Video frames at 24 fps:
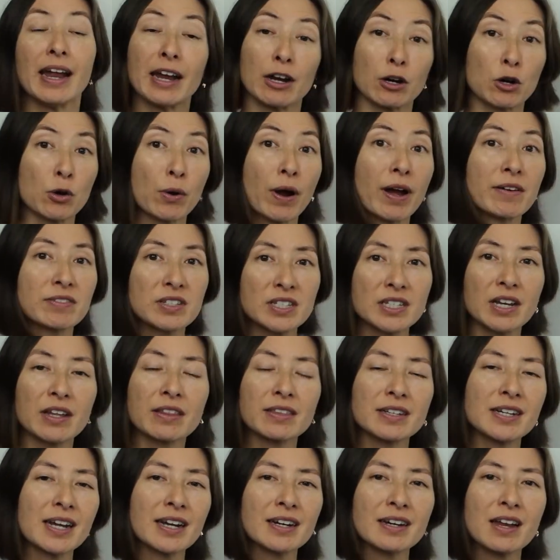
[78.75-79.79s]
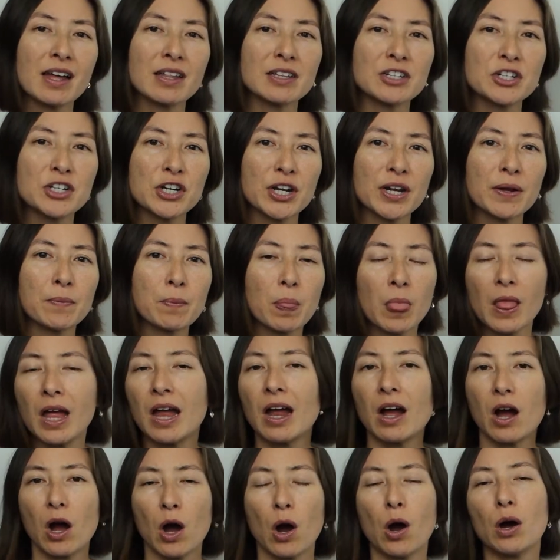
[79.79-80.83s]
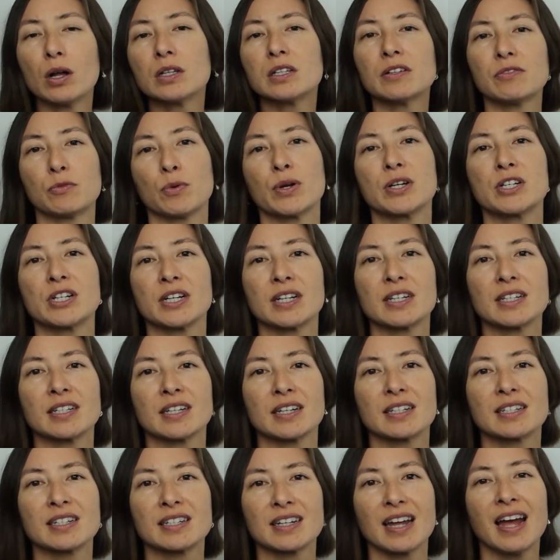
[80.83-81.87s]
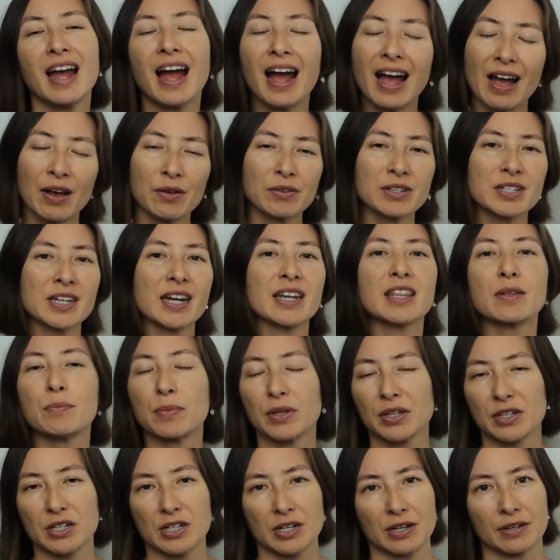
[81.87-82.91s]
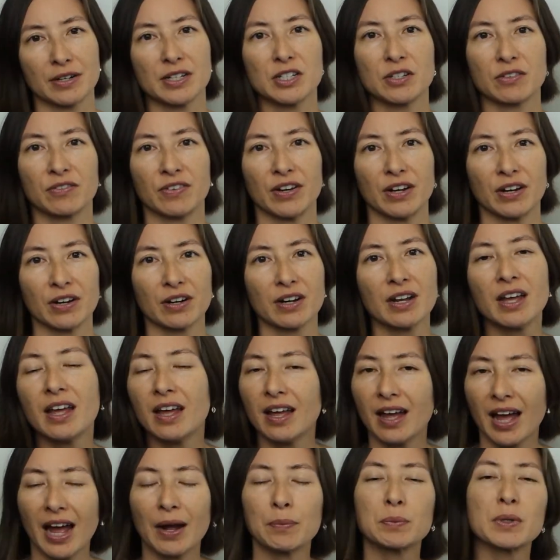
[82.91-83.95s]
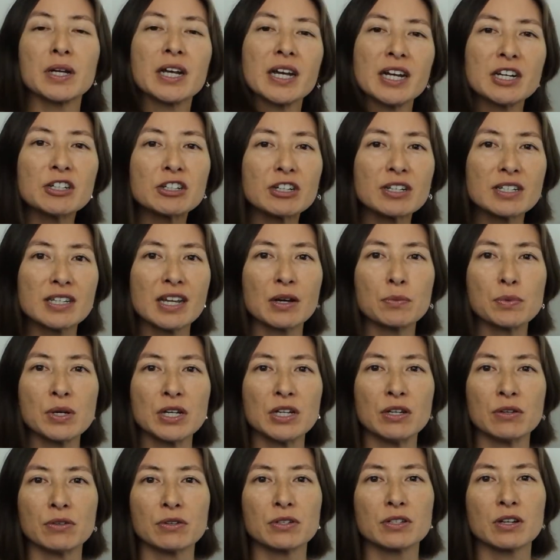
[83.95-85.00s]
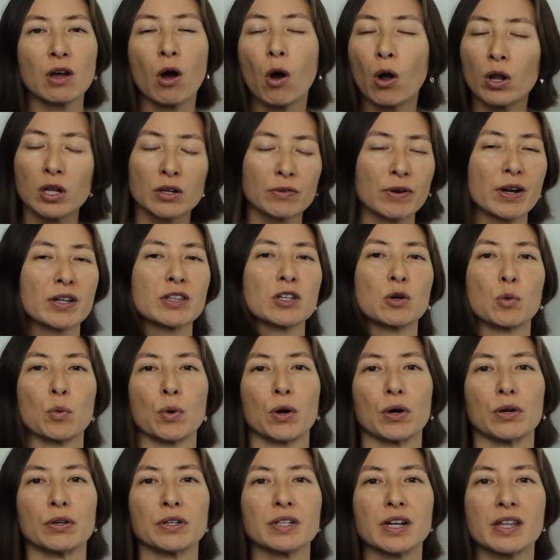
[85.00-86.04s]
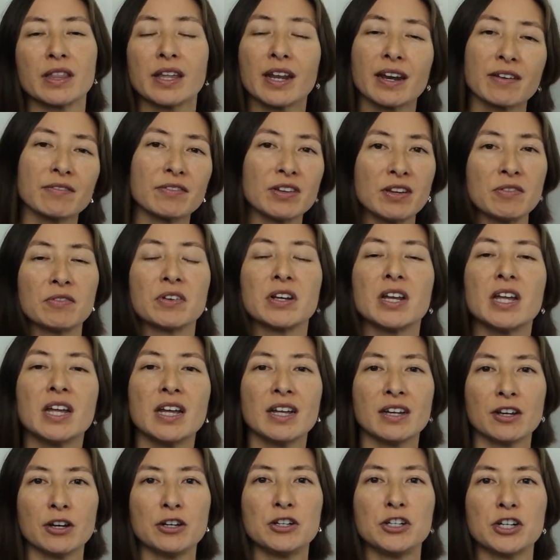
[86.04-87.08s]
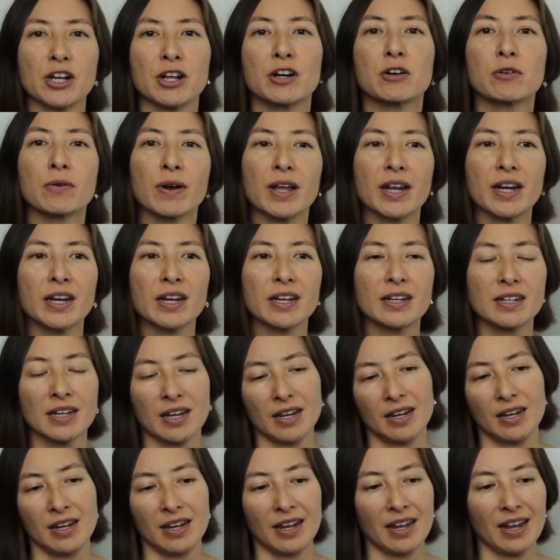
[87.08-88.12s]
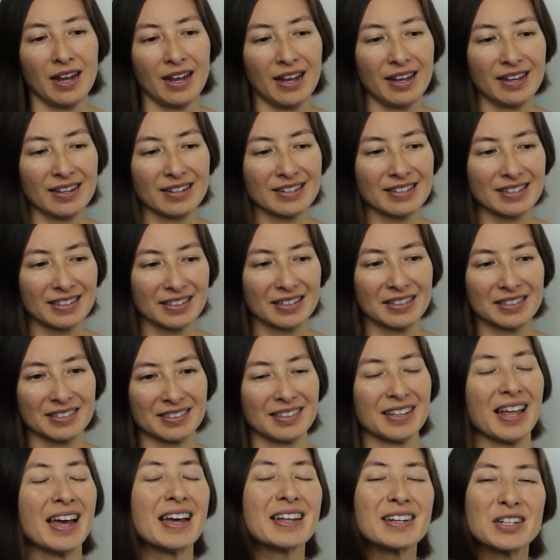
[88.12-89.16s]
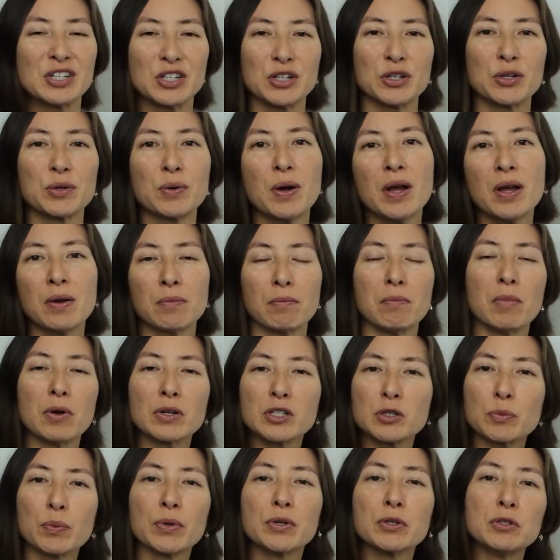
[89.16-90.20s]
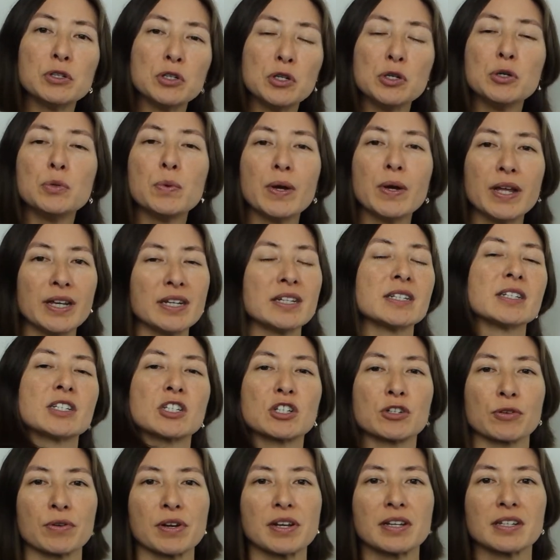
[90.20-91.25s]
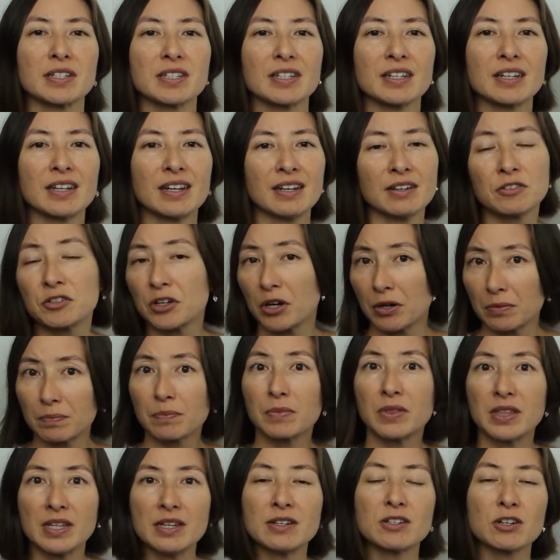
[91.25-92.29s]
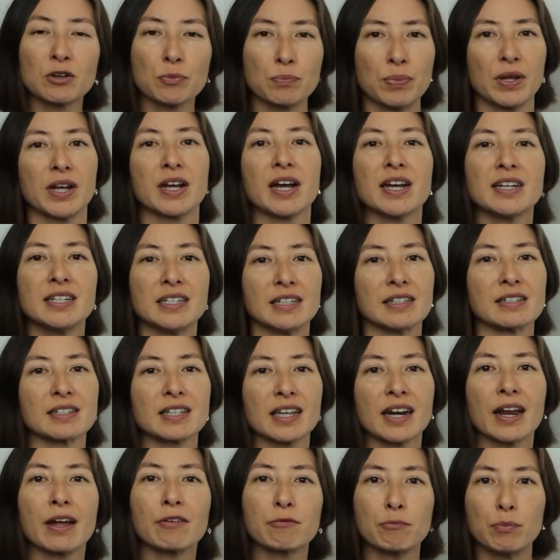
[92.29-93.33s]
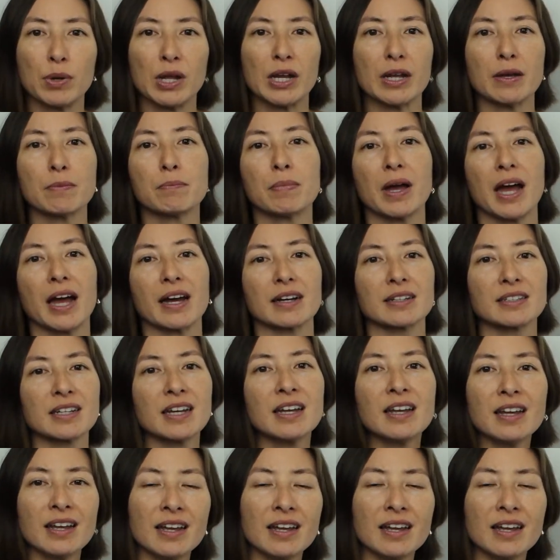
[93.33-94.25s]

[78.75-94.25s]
aircraft stealth technology, all of which exist outside the military sphere, applications that we use all around the world and that have even generated and led to multiple new industries. So these are big ideas that have big impact.